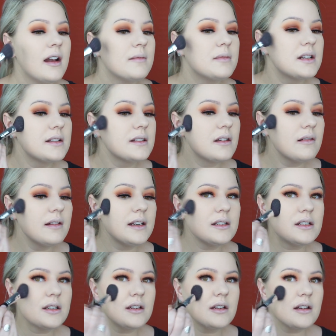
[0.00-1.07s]
And I'm just going
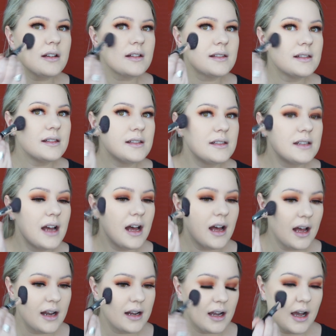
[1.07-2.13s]
to
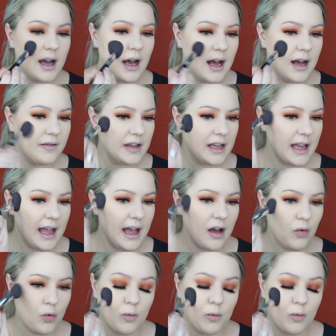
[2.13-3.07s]
start carving out,